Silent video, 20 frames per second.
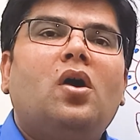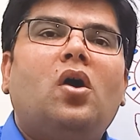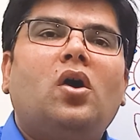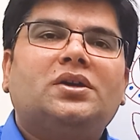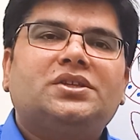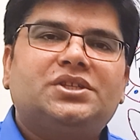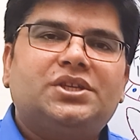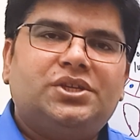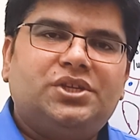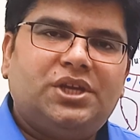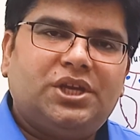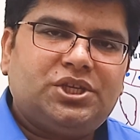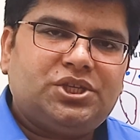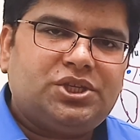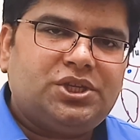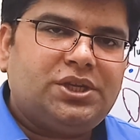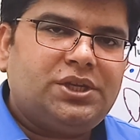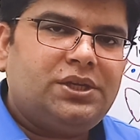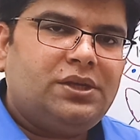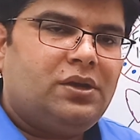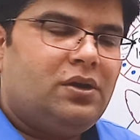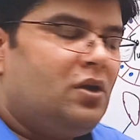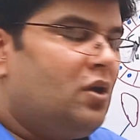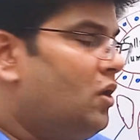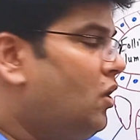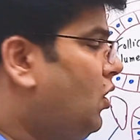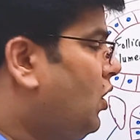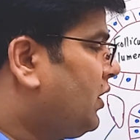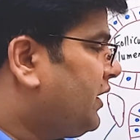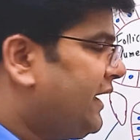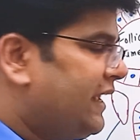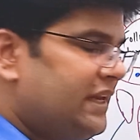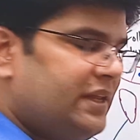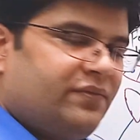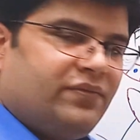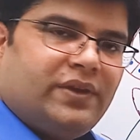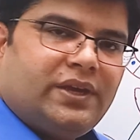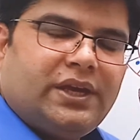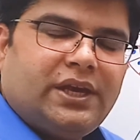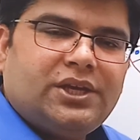Oxidation,
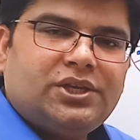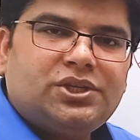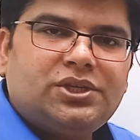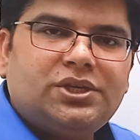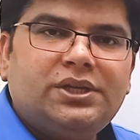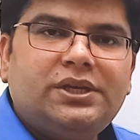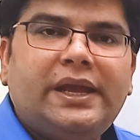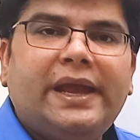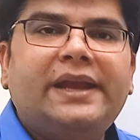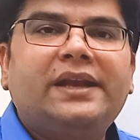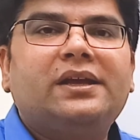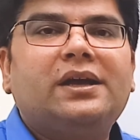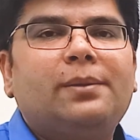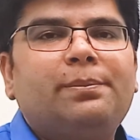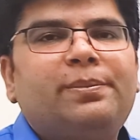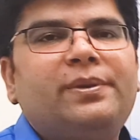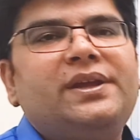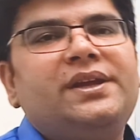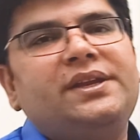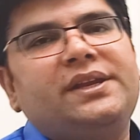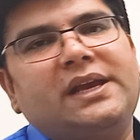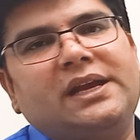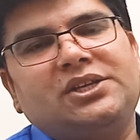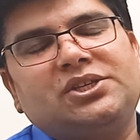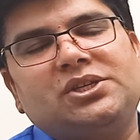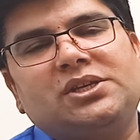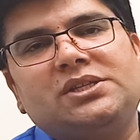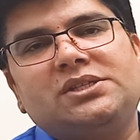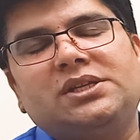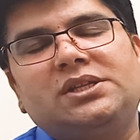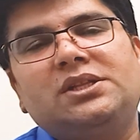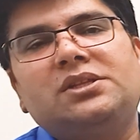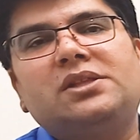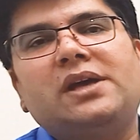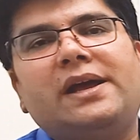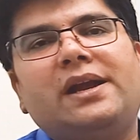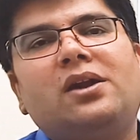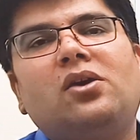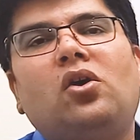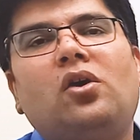organification, and coupling reactions in the
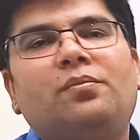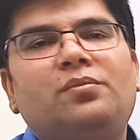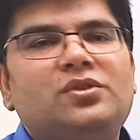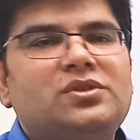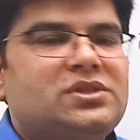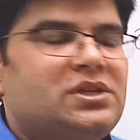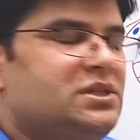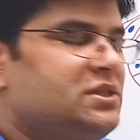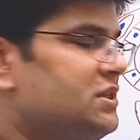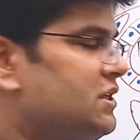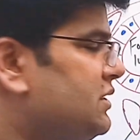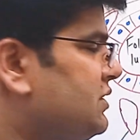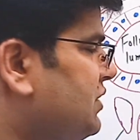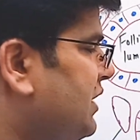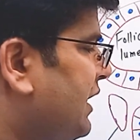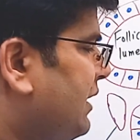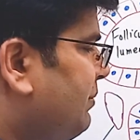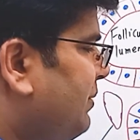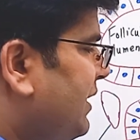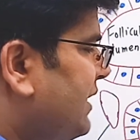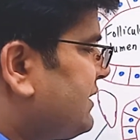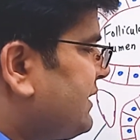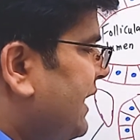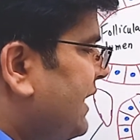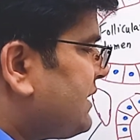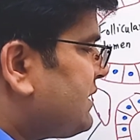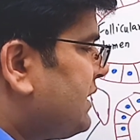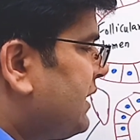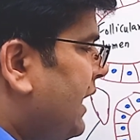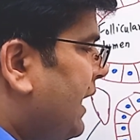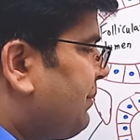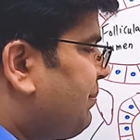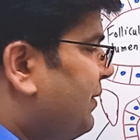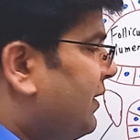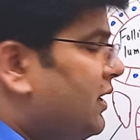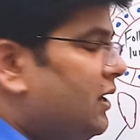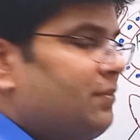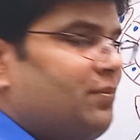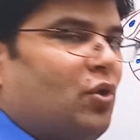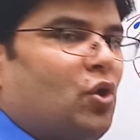thyroid hormone synthesis take place at the
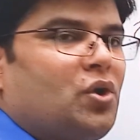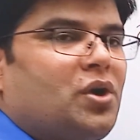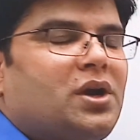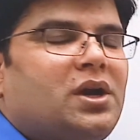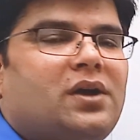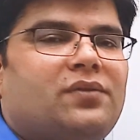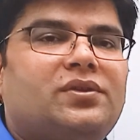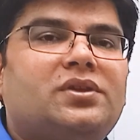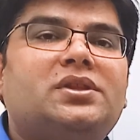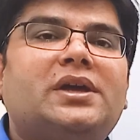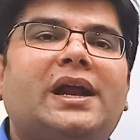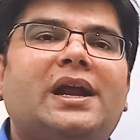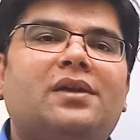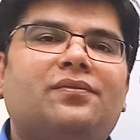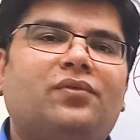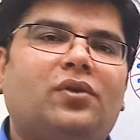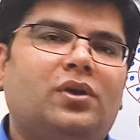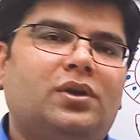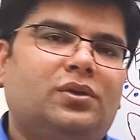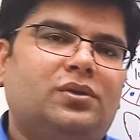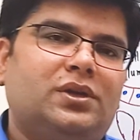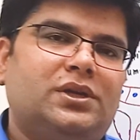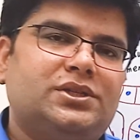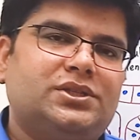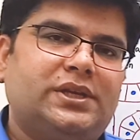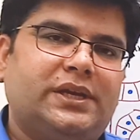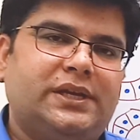apical border of the thyroid follicular